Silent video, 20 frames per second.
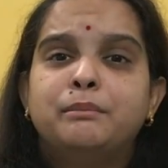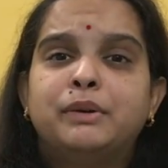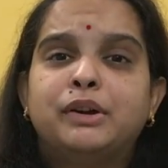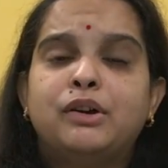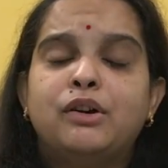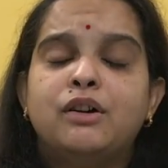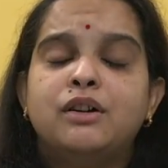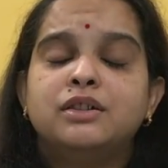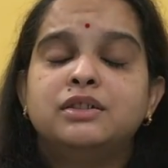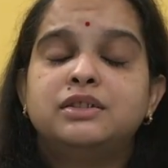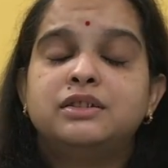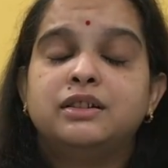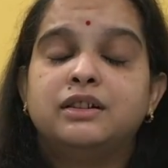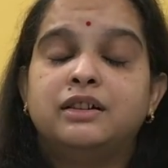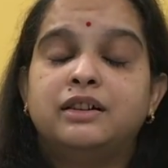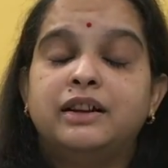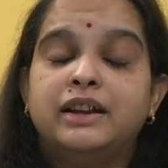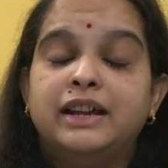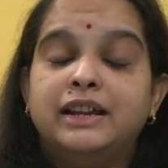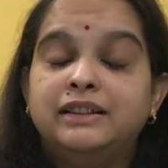because
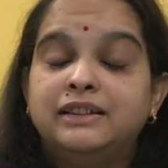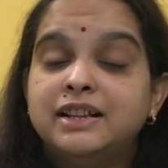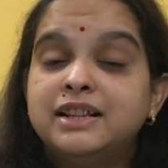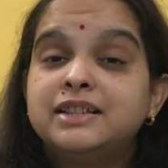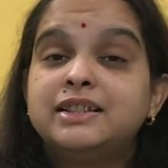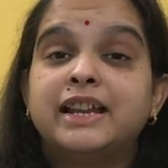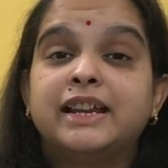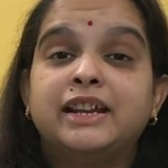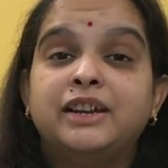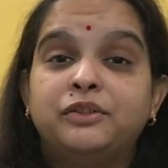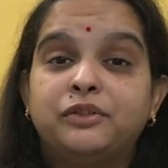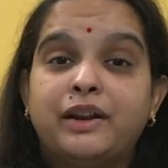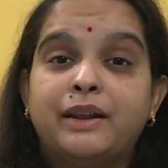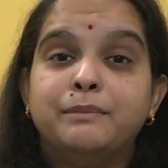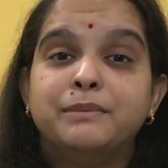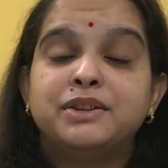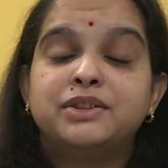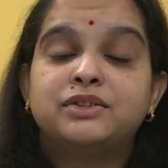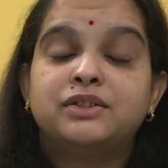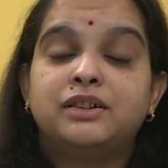in this second
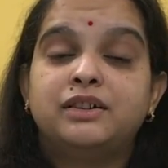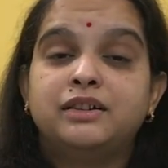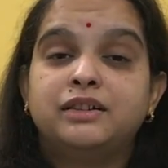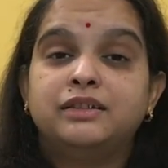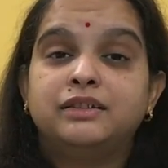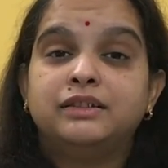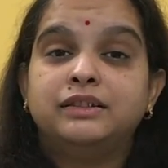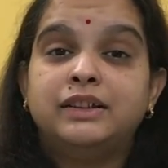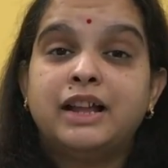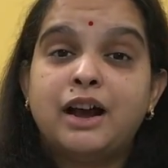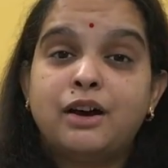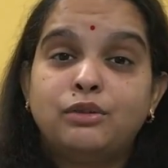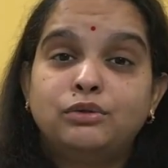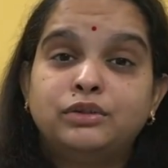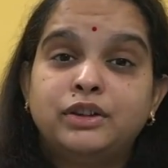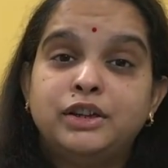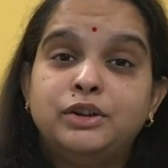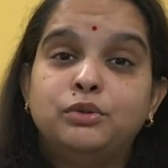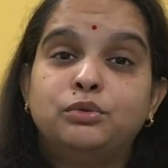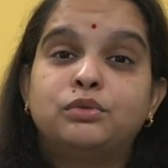trimester now
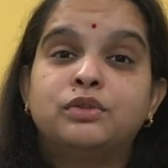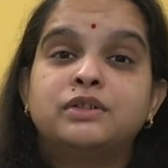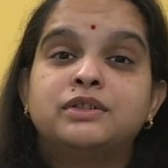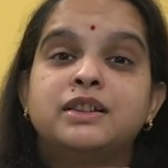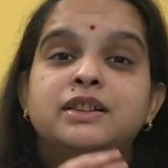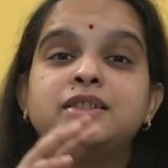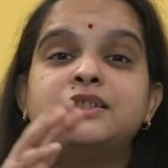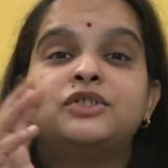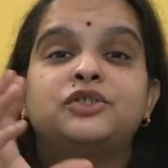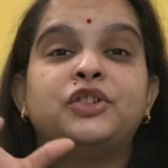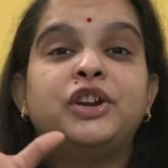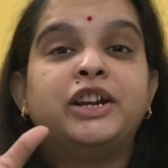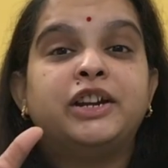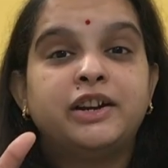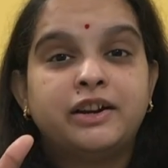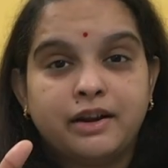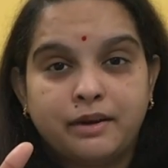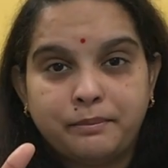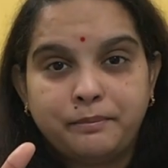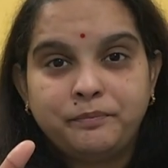the uterus is
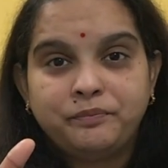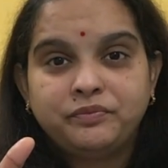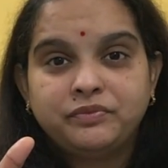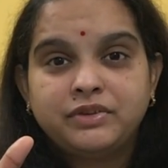straightened up,